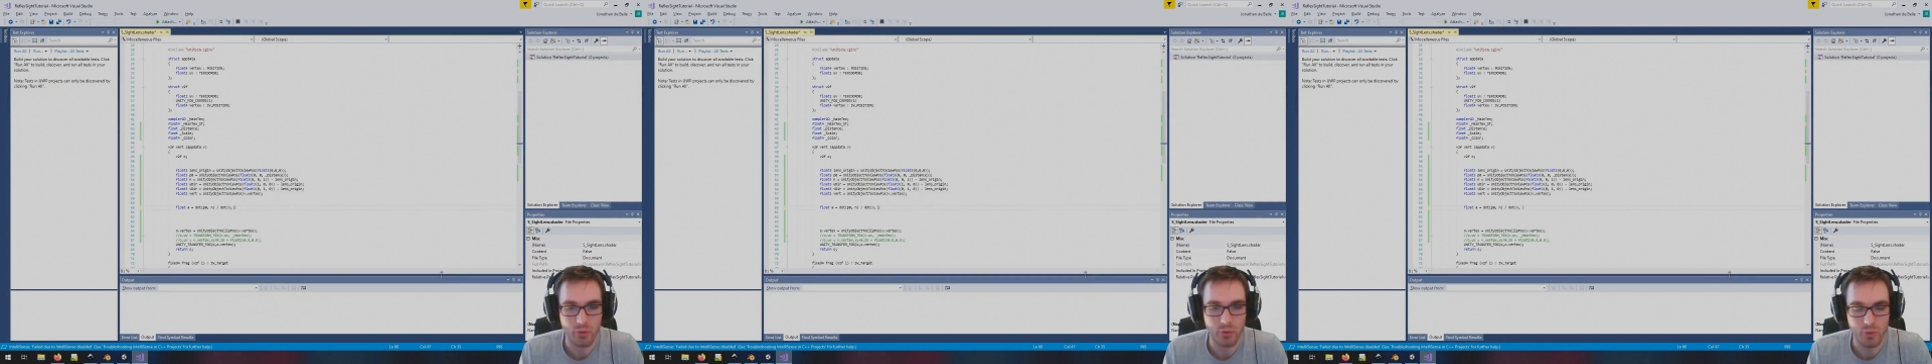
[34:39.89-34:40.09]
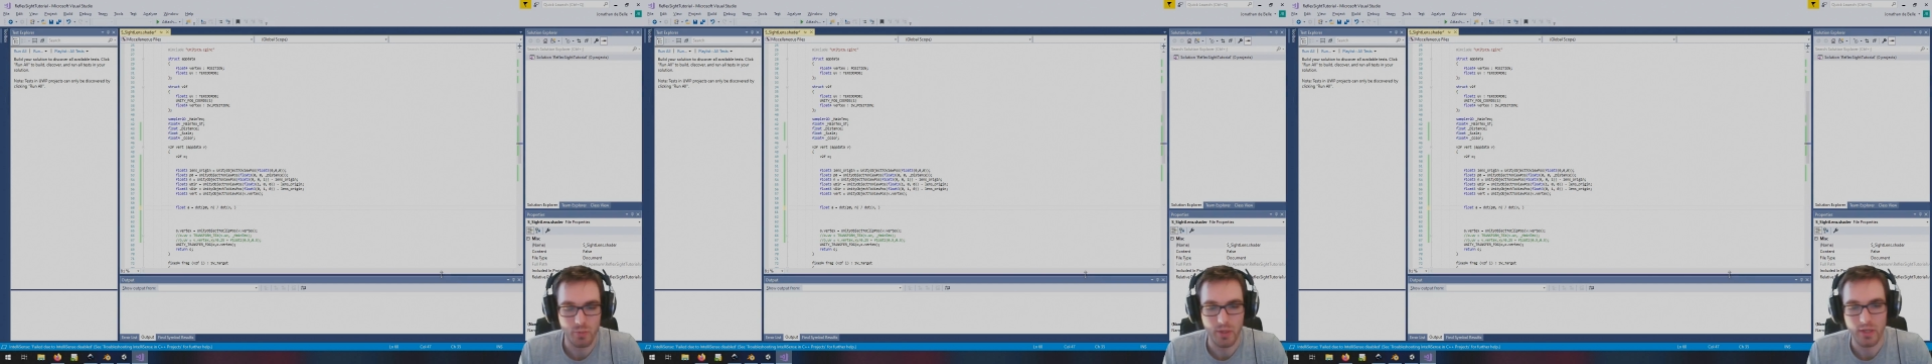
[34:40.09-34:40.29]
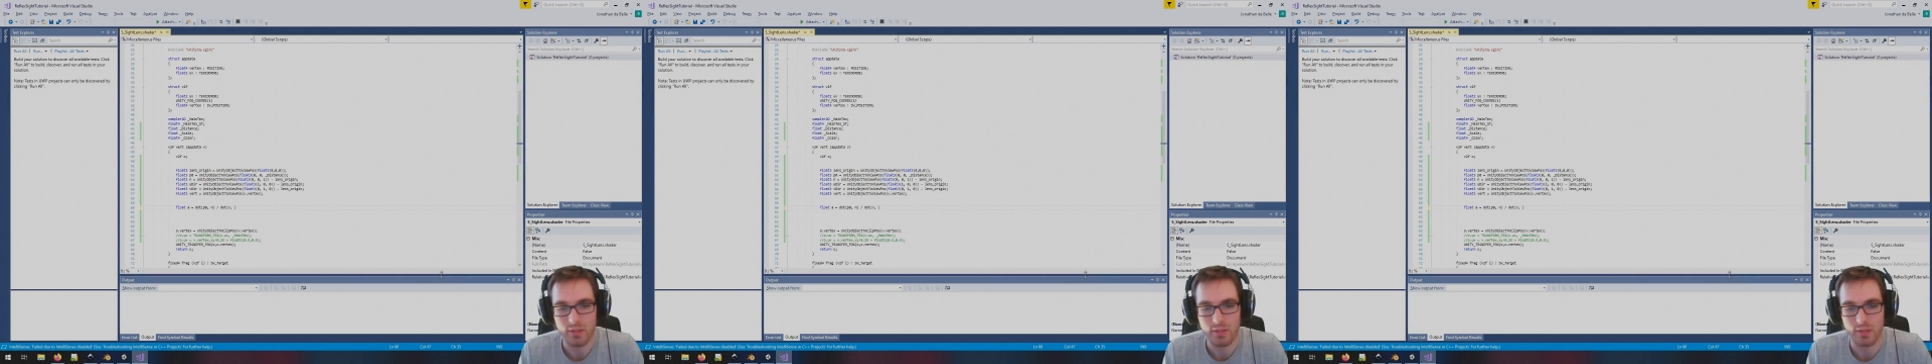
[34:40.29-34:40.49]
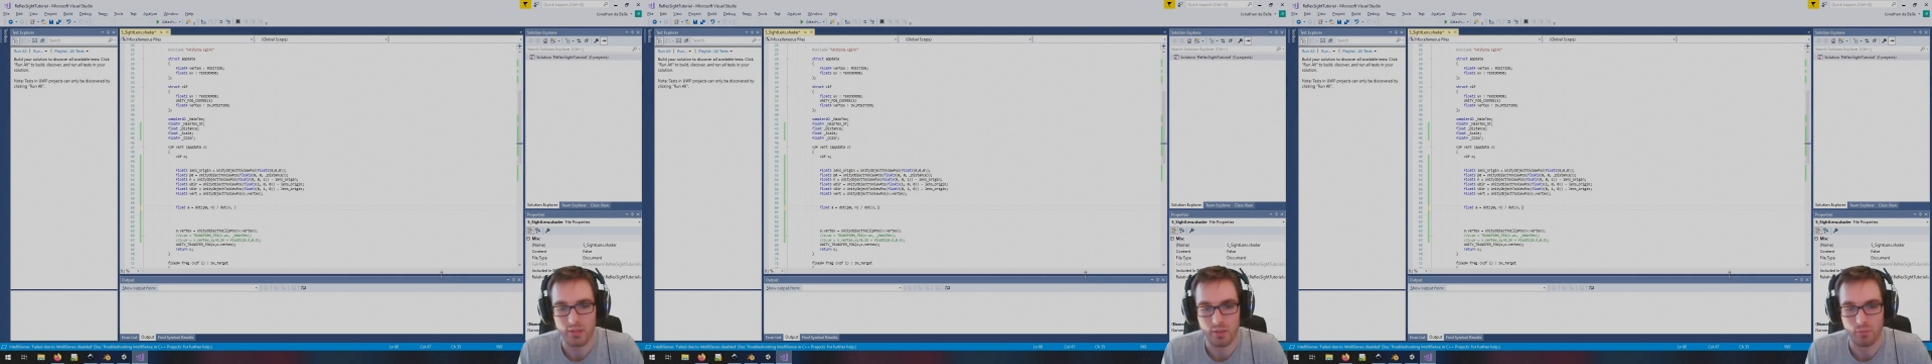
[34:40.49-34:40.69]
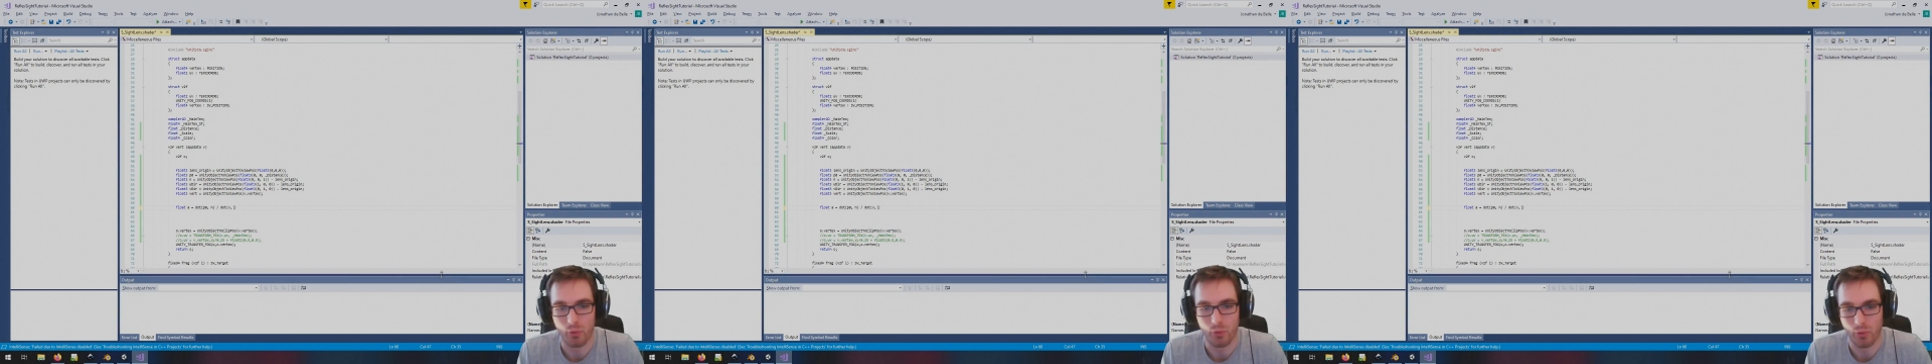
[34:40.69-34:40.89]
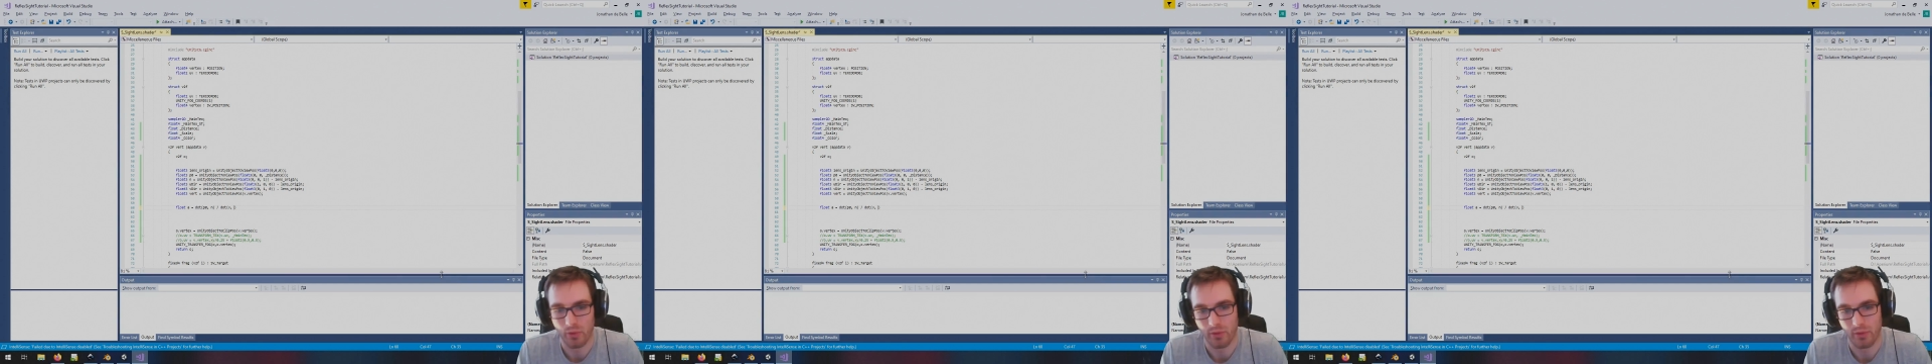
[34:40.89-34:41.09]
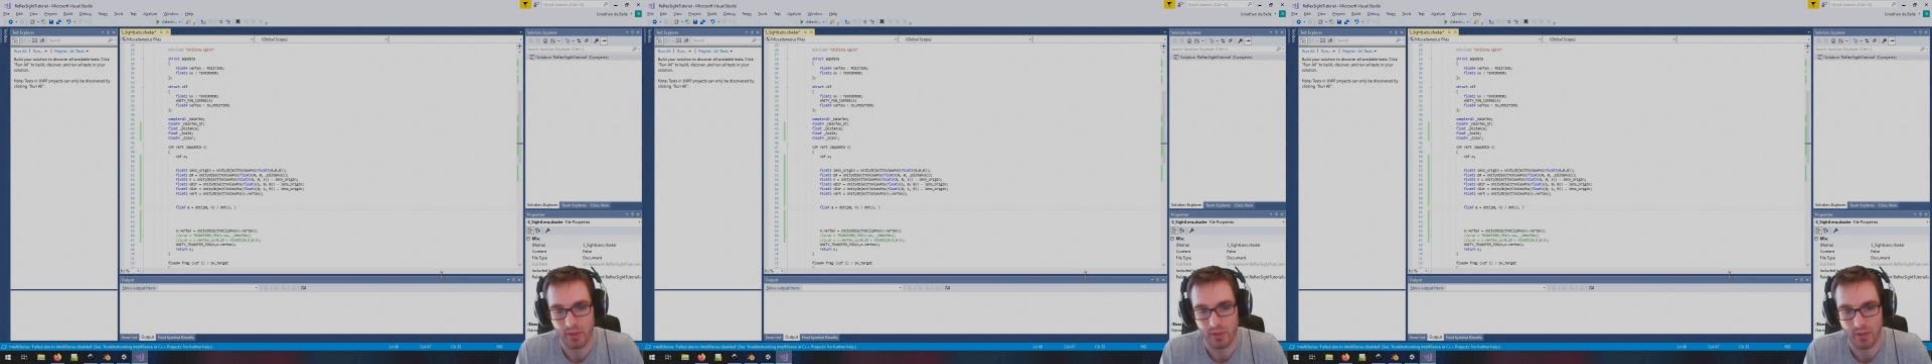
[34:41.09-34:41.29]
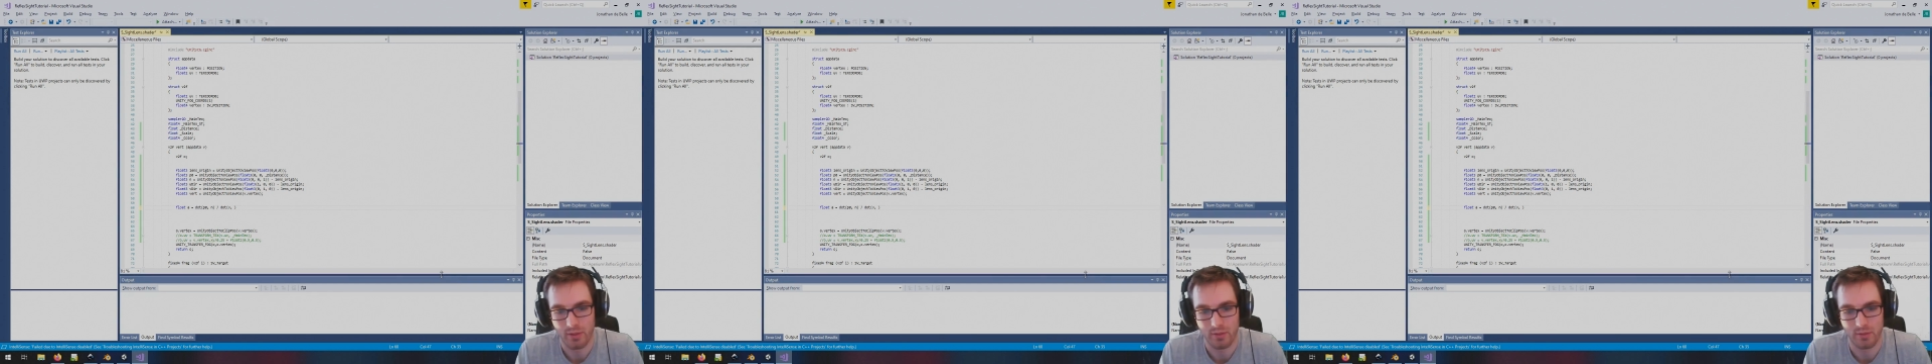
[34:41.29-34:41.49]
space, it's important
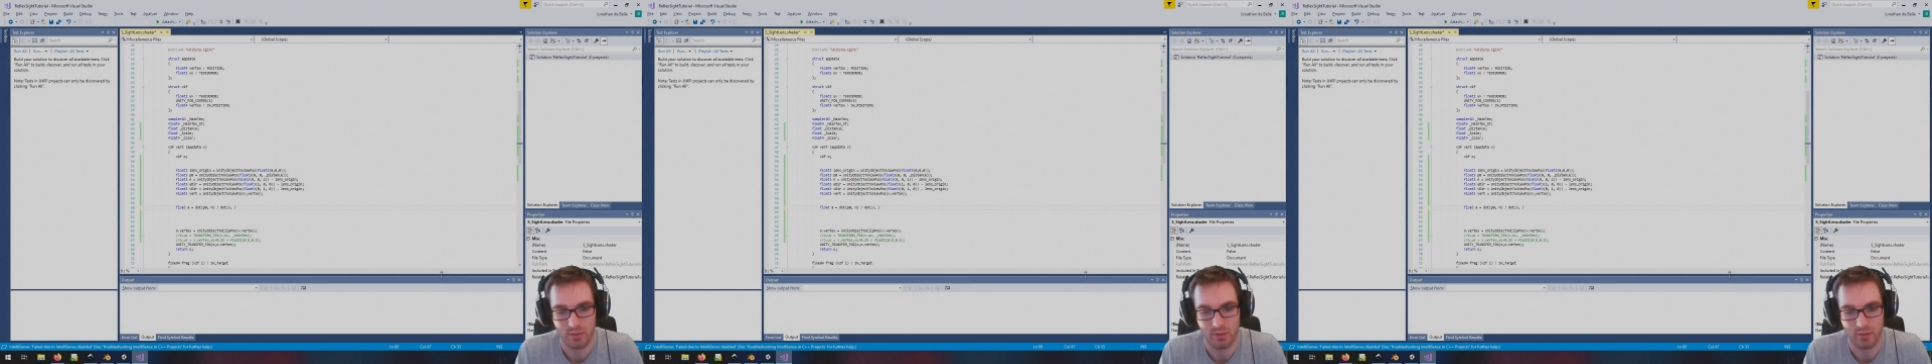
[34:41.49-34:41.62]
that